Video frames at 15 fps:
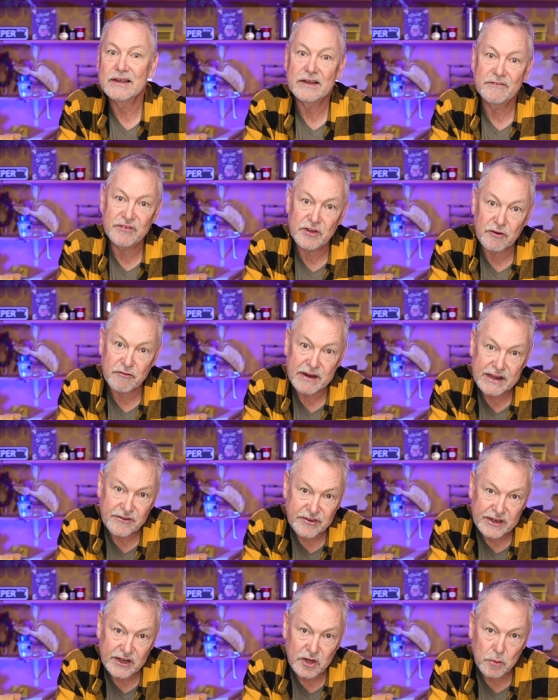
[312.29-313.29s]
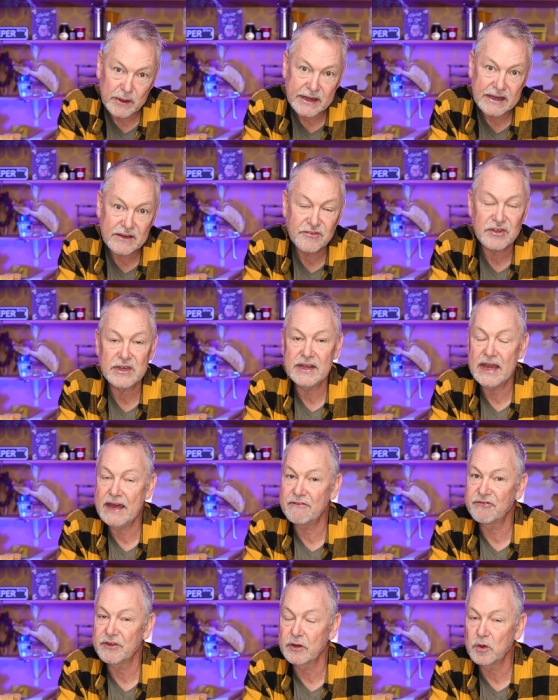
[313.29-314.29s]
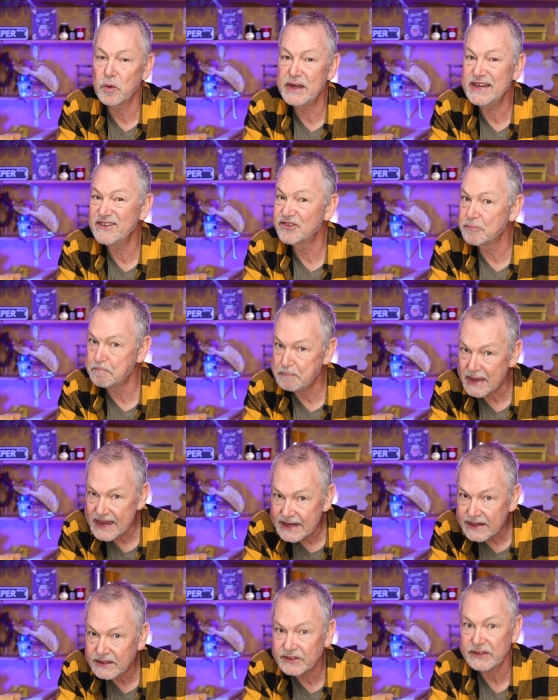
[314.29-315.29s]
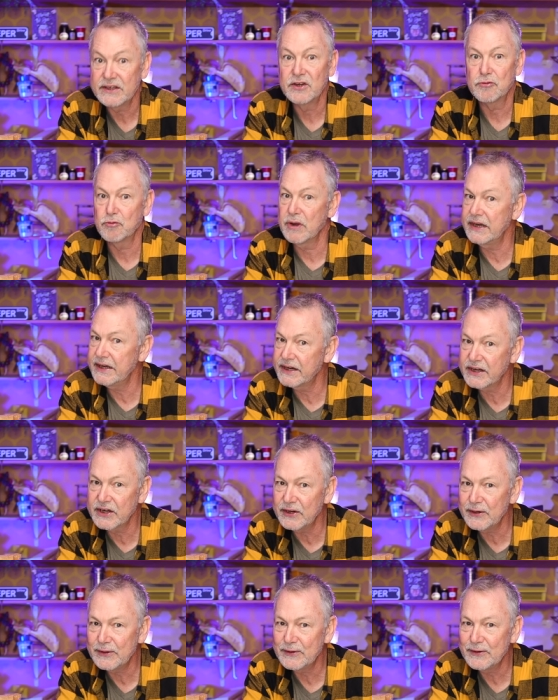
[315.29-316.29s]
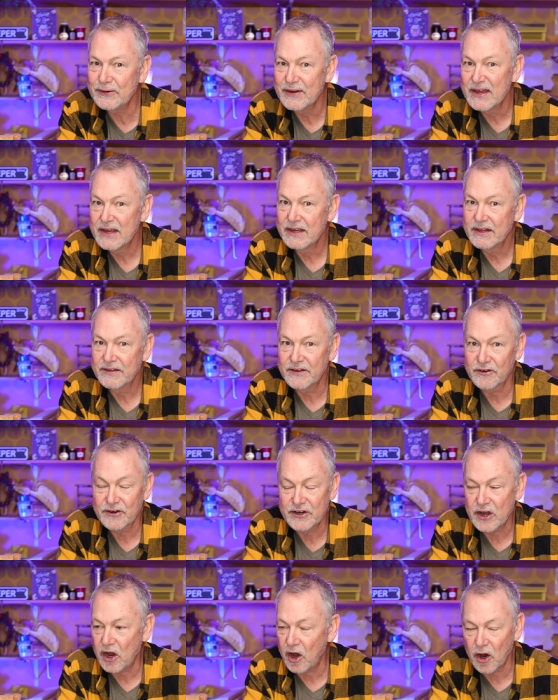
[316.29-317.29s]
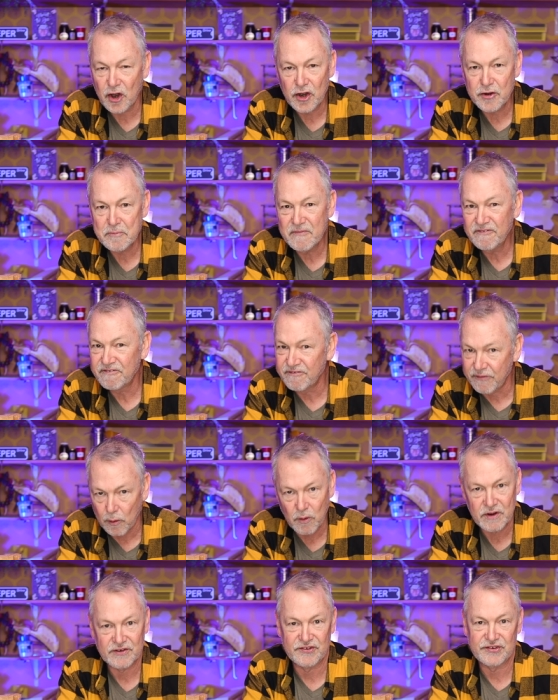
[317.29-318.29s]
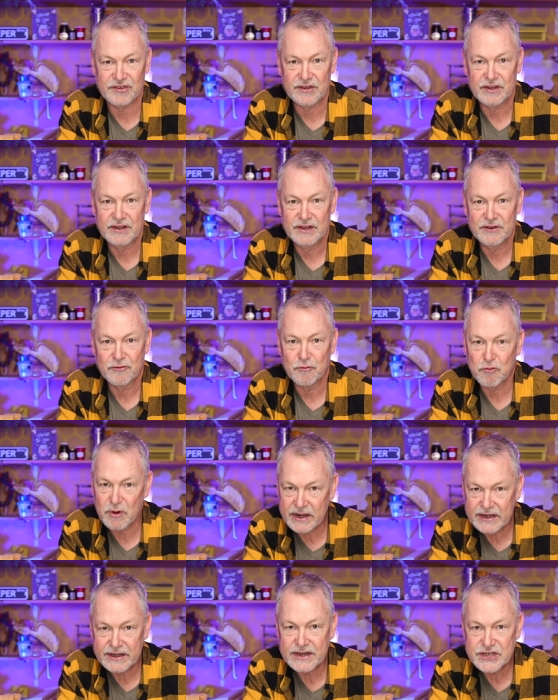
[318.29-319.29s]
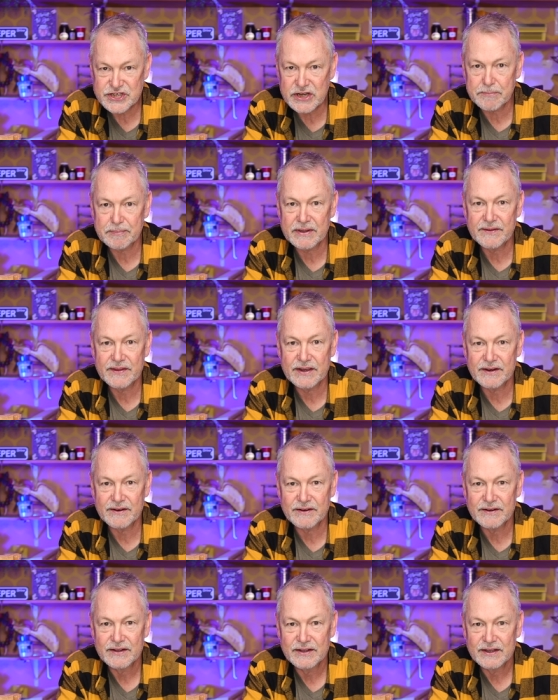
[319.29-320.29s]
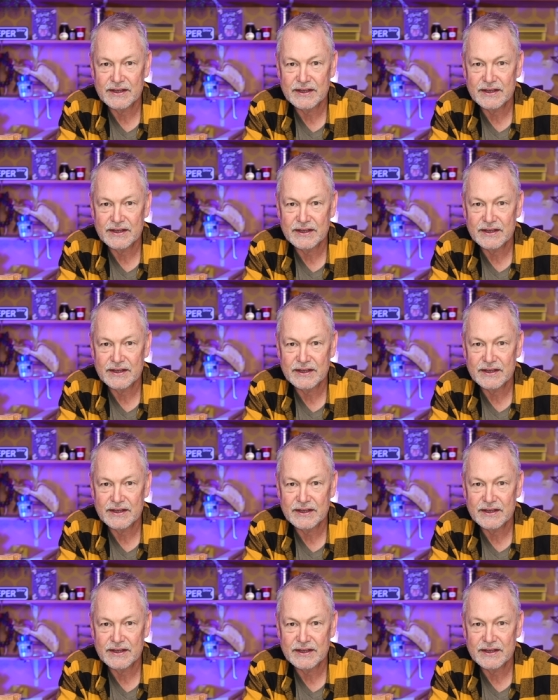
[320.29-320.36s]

If you're raising queens and you have some queens banked, ready to go, they're an armed force ready to jump in there